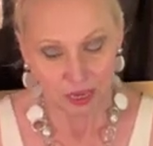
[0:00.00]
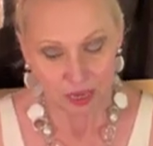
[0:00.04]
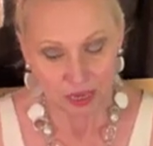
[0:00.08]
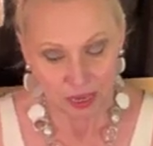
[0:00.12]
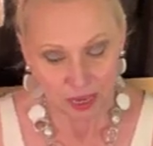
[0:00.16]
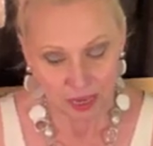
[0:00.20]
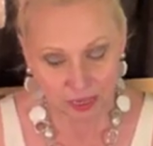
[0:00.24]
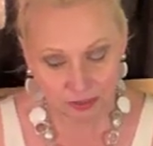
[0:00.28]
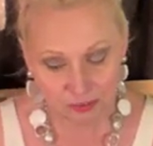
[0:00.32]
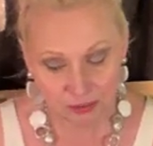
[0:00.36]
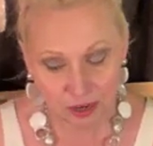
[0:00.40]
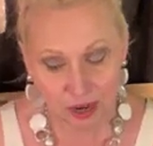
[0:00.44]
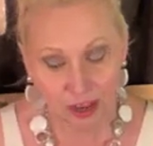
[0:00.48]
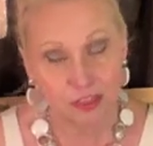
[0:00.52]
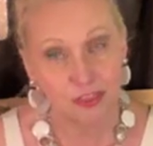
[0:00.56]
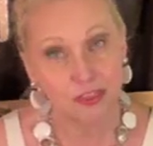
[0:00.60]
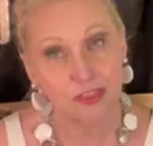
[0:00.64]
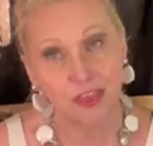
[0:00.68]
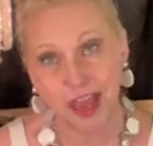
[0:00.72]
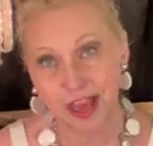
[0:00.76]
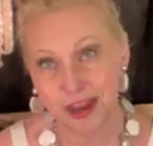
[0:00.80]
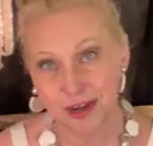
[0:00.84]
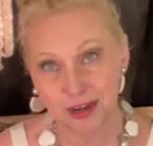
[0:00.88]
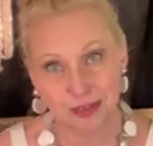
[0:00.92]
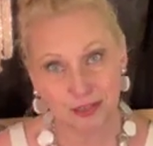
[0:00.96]
It's not
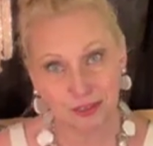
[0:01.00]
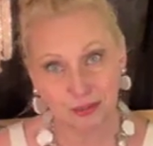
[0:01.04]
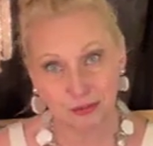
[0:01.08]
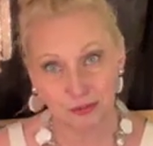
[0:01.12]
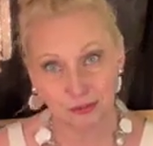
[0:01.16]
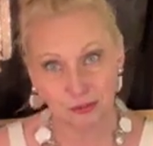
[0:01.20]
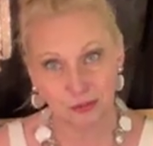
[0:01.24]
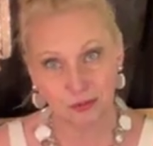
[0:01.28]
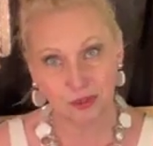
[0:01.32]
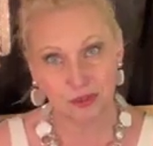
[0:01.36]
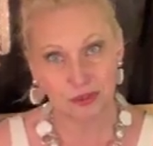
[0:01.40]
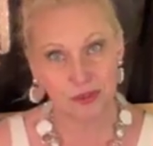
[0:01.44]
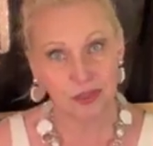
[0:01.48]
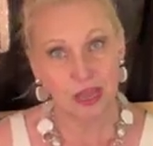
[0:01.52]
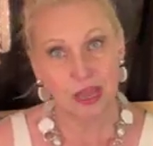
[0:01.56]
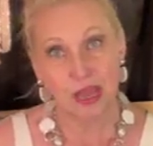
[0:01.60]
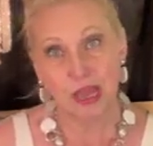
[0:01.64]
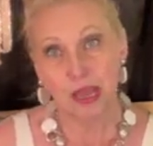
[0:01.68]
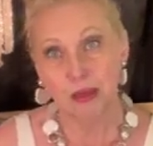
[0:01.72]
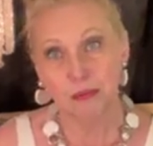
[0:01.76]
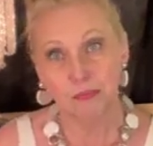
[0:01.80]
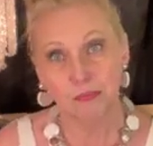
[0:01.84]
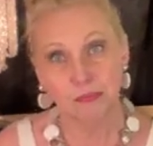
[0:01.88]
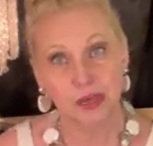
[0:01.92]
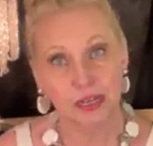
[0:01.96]
that unusual,
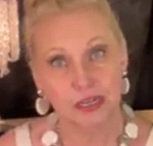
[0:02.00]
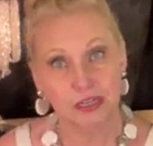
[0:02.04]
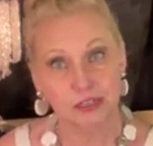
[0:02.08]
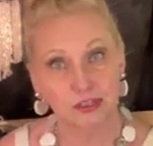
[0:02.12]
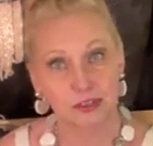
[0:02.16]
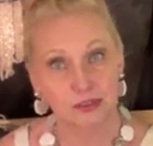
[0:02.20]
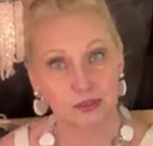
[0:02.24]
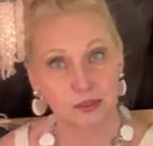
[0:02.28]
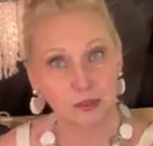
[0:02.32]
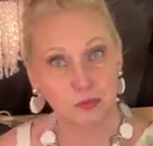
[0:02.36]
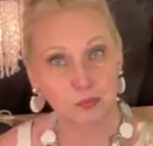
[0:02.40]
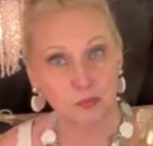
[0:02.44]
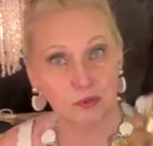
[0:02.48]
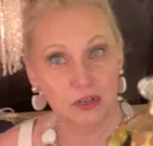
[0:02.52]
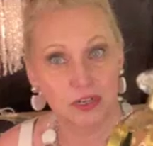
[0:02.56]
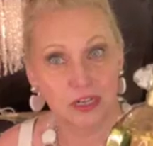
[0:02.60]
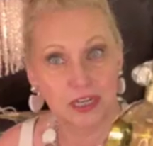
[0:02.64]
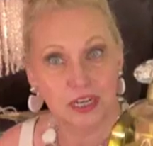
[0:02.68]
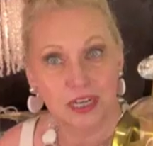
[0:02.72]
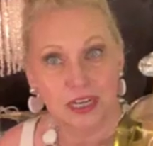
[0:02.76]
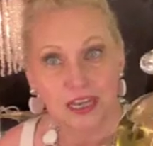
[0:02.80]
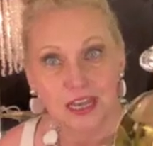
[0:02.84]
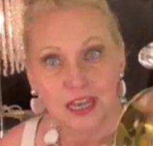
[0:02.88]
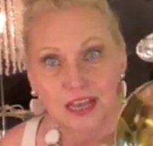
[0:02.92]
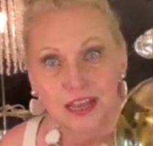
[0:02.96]
but it sure is pretty.
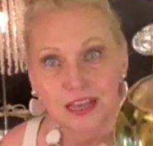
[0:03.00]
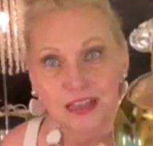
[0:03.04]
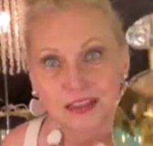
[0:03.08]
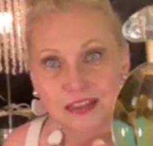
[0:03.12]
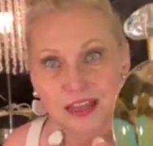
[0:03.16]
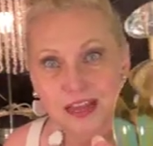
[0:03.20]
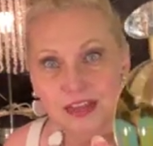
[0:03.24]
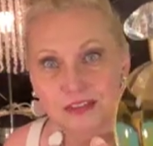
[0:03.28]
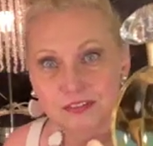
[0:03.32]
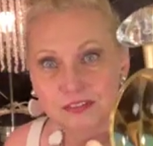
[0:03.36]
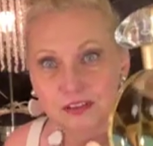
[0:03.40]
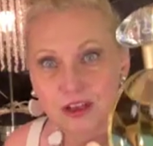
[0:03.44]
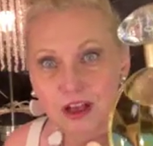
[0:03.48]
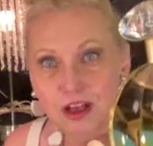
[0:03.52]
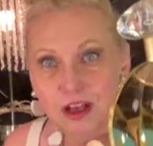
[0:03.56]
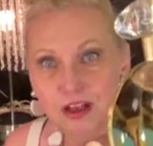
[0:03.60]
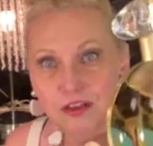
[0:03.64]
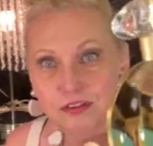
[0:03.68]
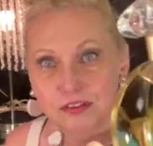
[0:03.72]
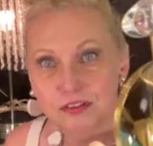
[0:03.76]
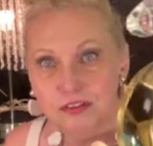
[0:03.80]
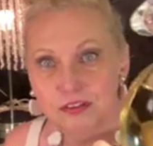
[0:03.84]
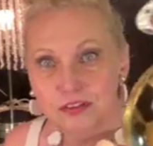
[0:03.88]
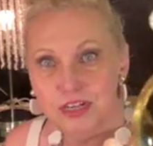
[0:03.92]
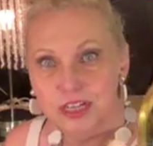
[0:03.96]
That's
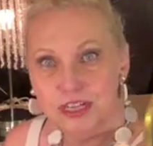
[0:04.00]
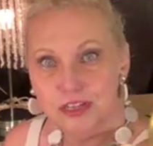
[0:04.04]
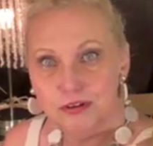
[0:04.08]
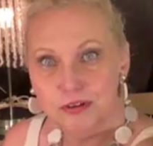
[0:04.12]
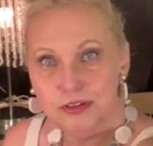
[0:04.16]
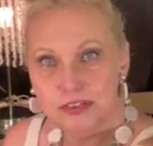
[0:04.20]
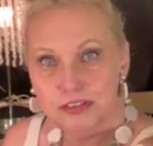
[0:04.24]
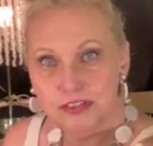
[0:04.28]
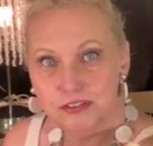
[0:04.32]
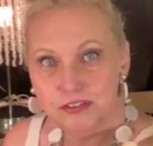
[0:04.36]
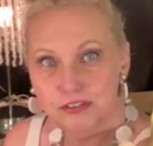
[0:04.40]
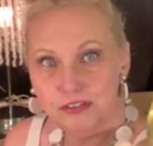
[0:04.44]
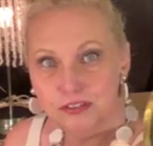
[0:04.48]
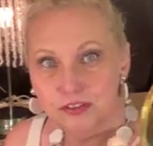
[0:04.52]
Oscar de la Renta